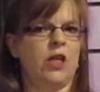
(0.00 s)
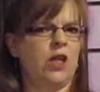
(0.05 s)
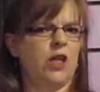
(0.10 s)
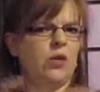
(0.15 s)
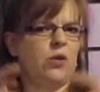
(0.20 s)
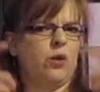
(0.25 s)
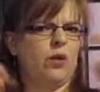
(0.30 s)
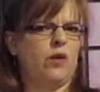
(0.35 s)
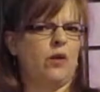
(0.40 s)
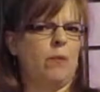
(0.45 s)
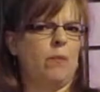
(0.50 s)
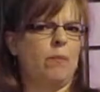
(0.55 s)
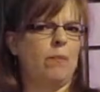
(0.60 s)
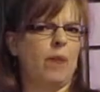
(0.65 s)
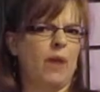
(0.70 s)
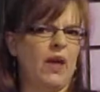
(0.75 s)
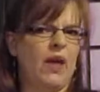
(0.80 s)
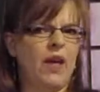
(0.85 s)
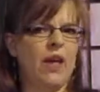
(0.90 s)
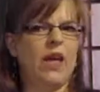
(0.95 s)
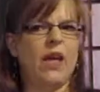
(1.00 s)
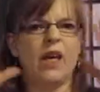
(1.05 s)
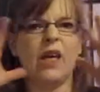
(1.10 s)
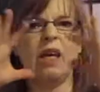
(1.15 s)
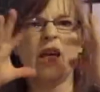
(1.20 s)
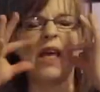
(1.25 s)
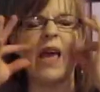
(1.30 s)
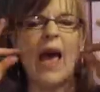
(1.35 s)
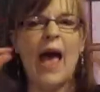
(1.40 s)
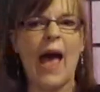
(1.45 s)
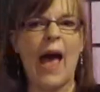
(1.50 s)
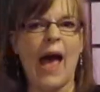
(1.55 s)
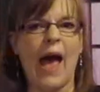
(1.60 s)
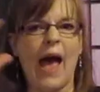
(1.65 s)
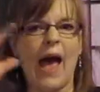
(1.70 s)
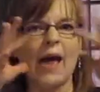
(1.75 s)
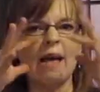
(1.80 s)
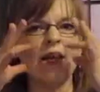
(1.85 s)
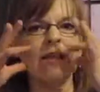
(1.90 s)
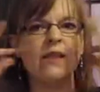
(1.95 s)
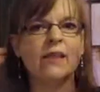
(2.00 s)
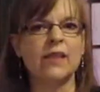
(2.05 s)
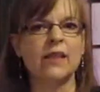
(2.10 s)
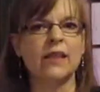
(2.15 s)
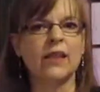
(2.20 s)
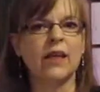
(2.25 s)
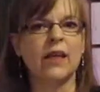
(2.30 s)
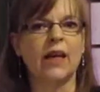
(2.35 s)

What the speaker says: So it's a big cat,